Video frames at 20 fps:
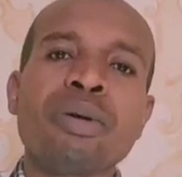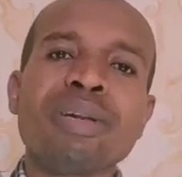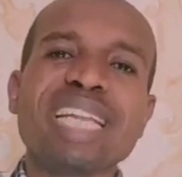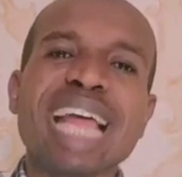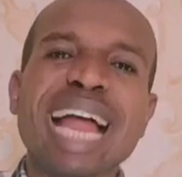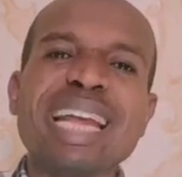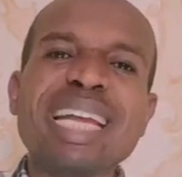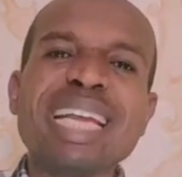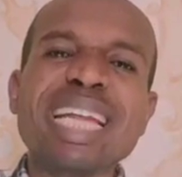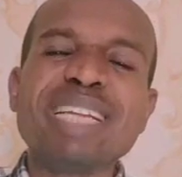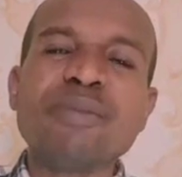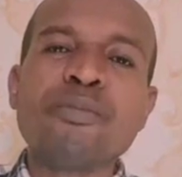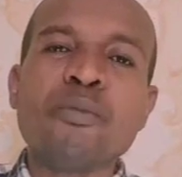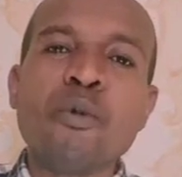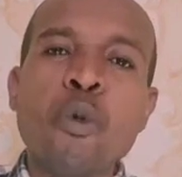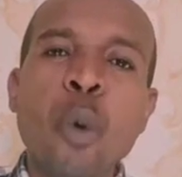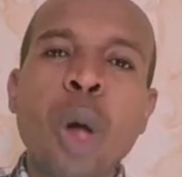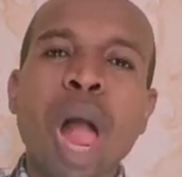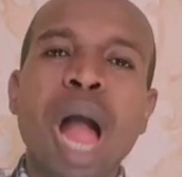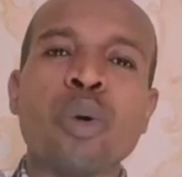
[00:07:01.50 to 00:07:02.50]
that need
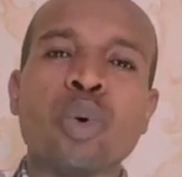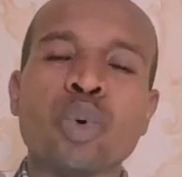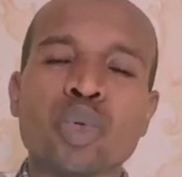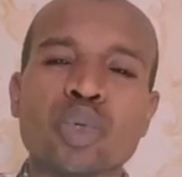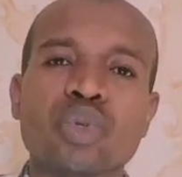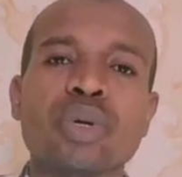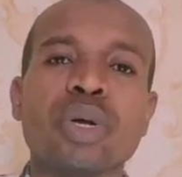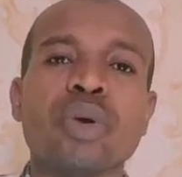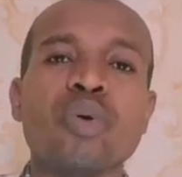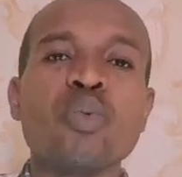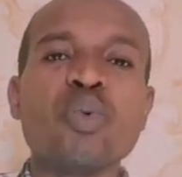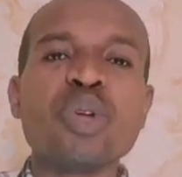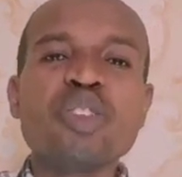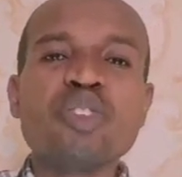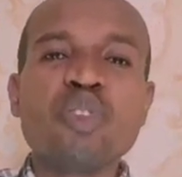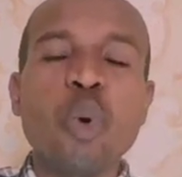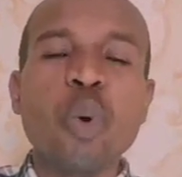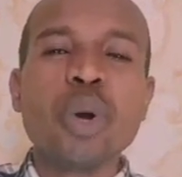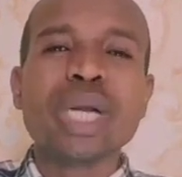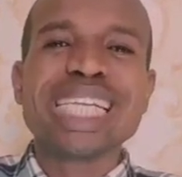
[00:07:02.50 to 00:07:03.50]
wealth,
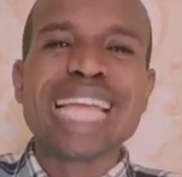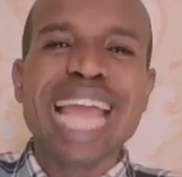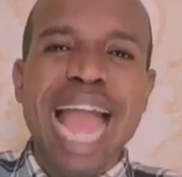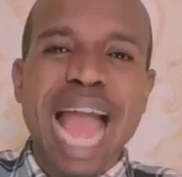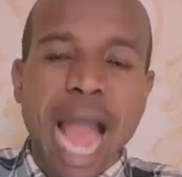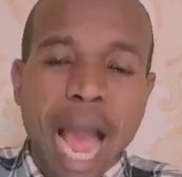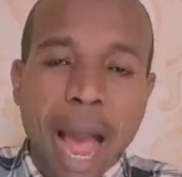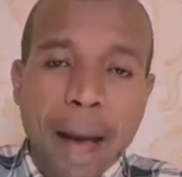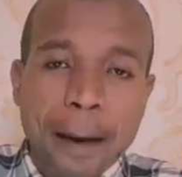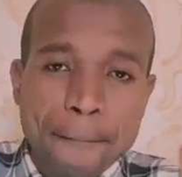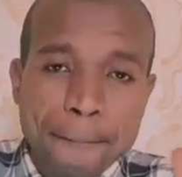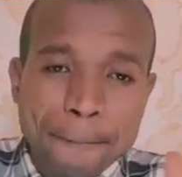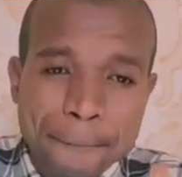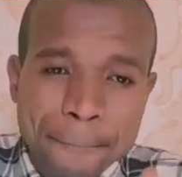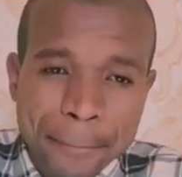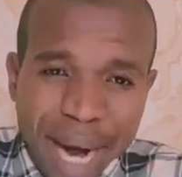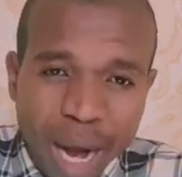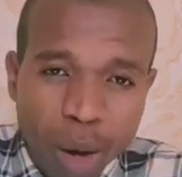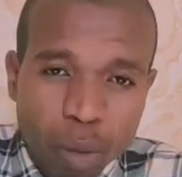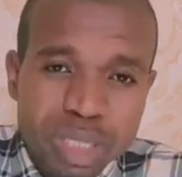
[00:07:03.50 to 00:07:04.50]
will go there
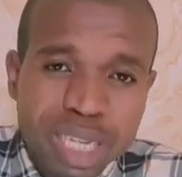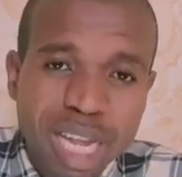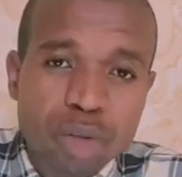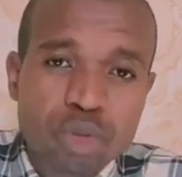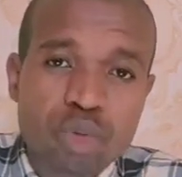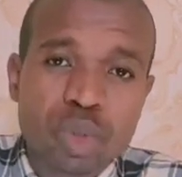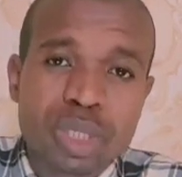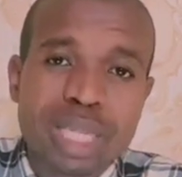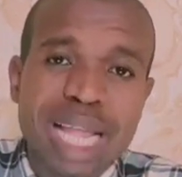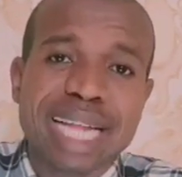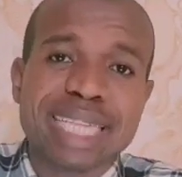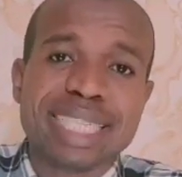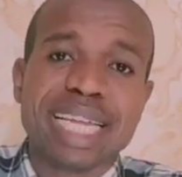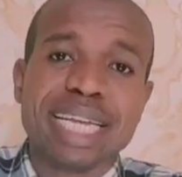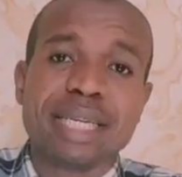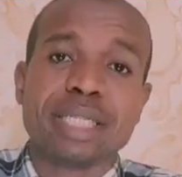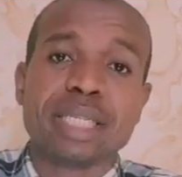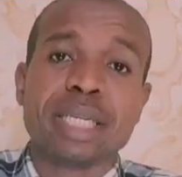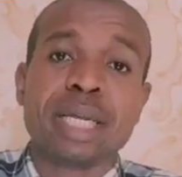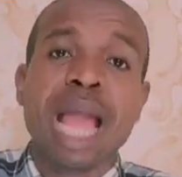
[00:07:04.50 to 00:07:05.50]
and bow down to that
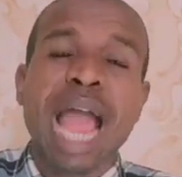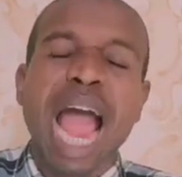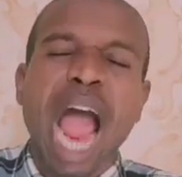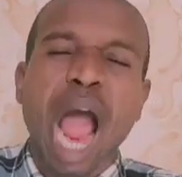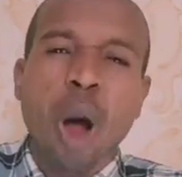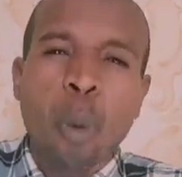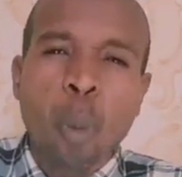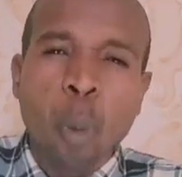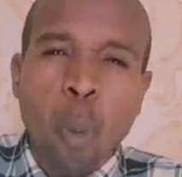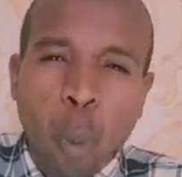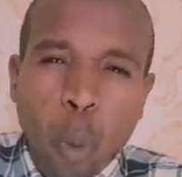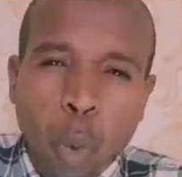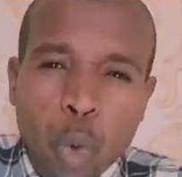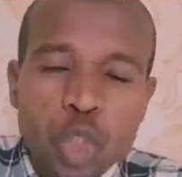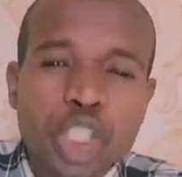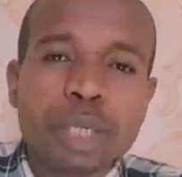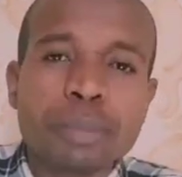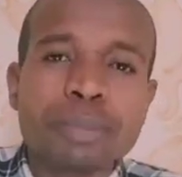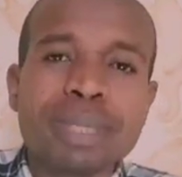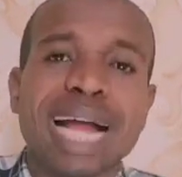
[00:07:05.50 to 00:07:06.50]
deity and
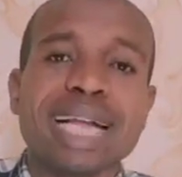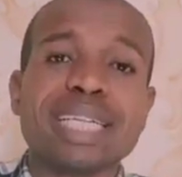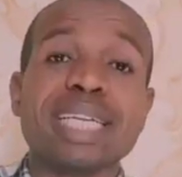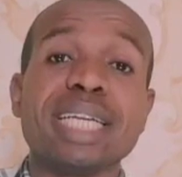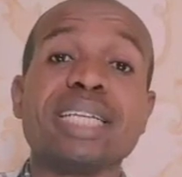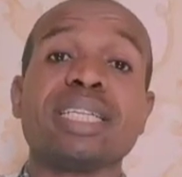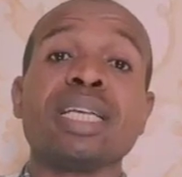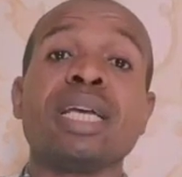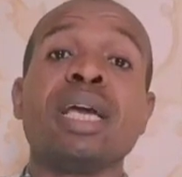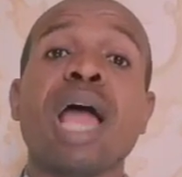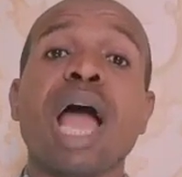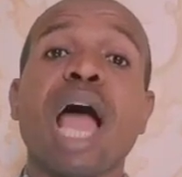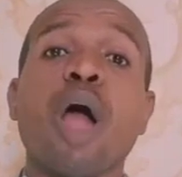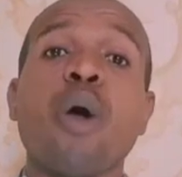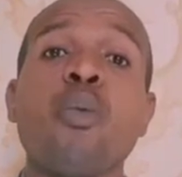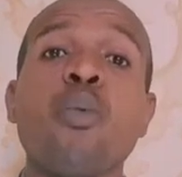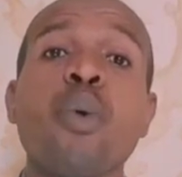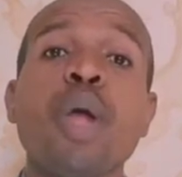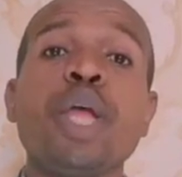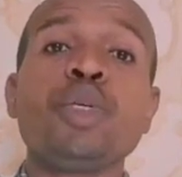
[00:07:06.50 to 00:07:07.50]
worship that deity.
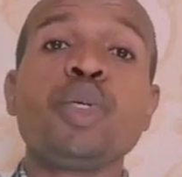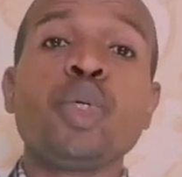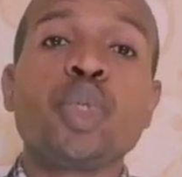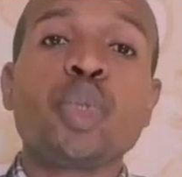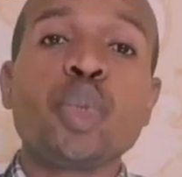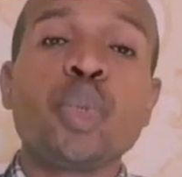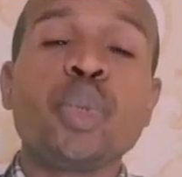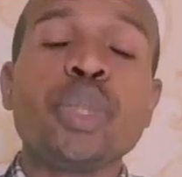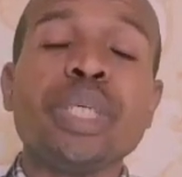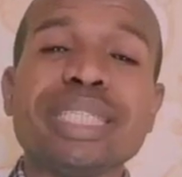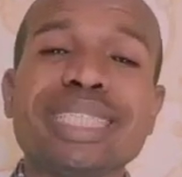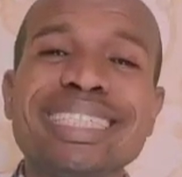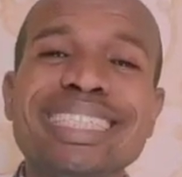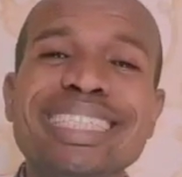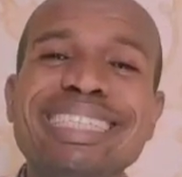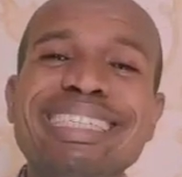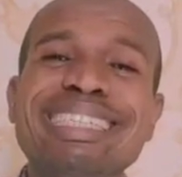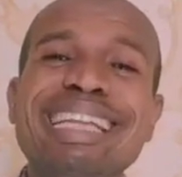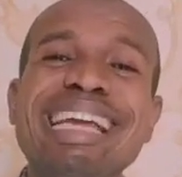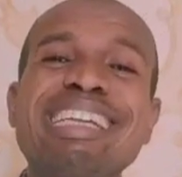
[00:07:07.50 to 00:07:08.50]
And when you do it,
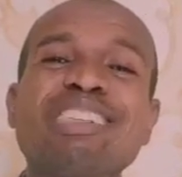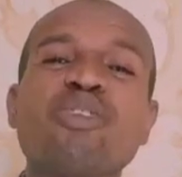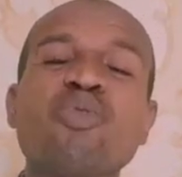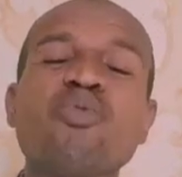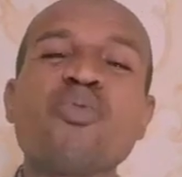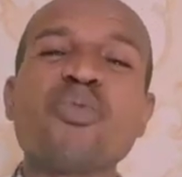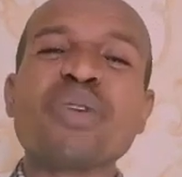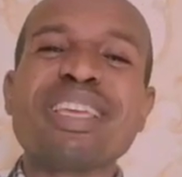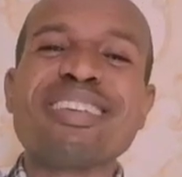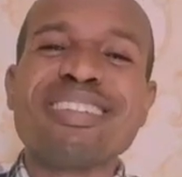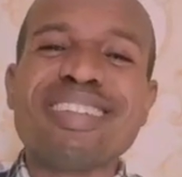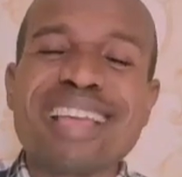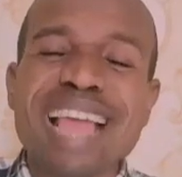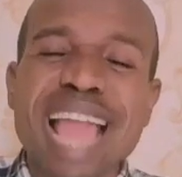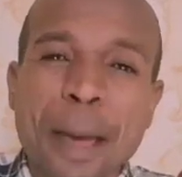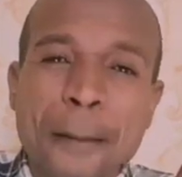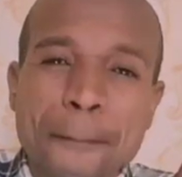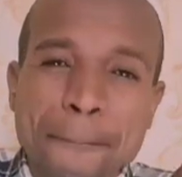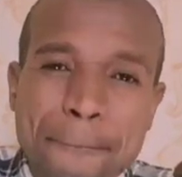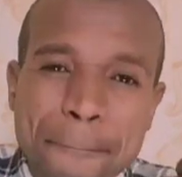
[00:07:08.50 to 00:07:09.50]
the deity will
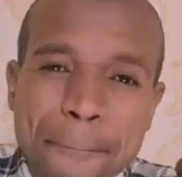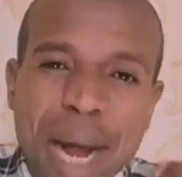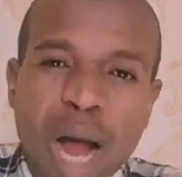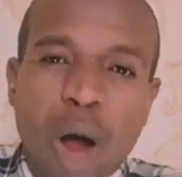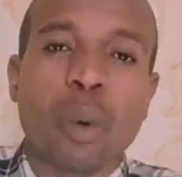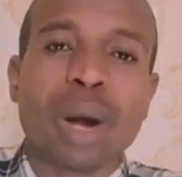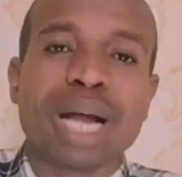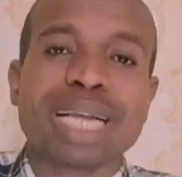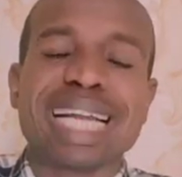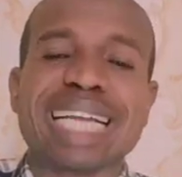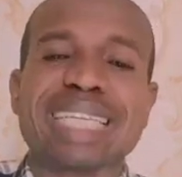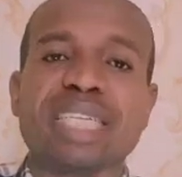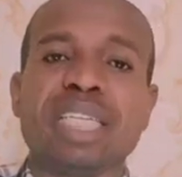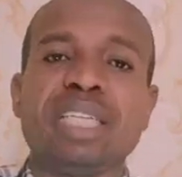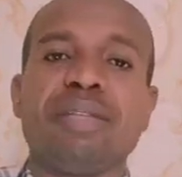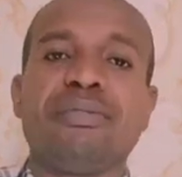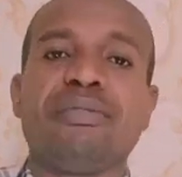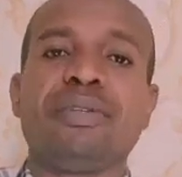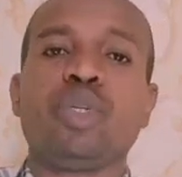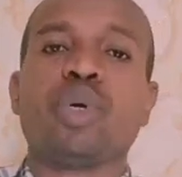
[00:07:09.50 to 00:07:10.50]
empower that
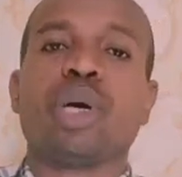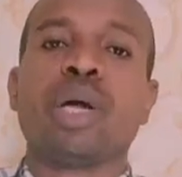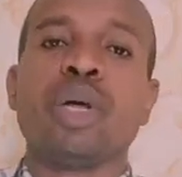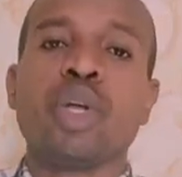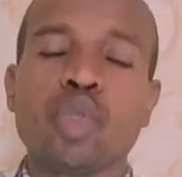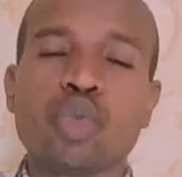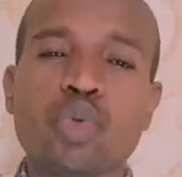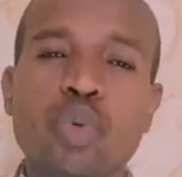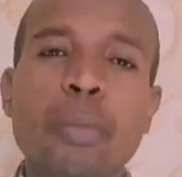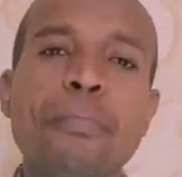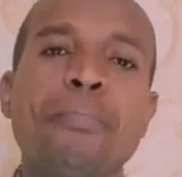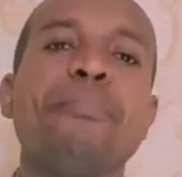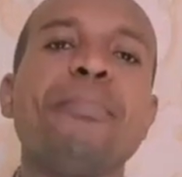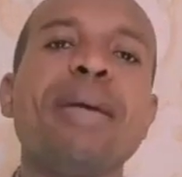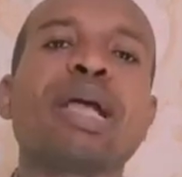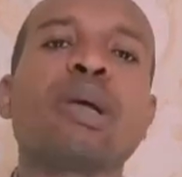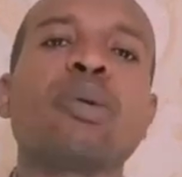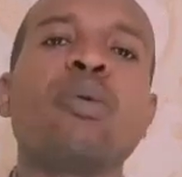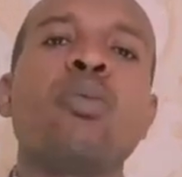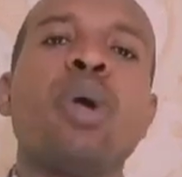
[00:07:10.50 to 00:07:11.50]
individual to
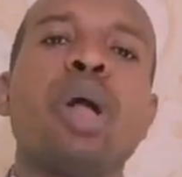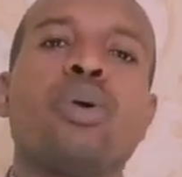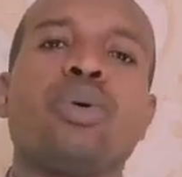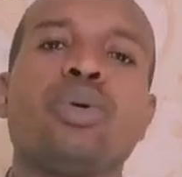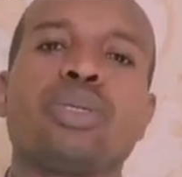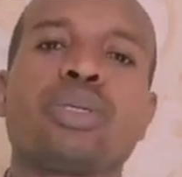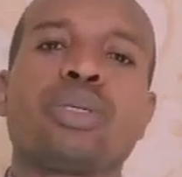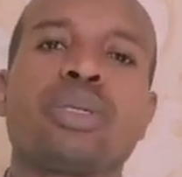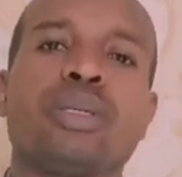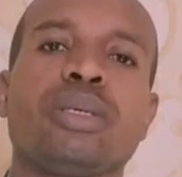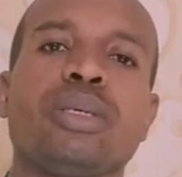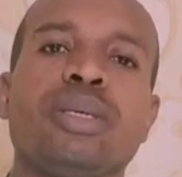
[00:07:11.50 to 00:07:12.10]
make wealth.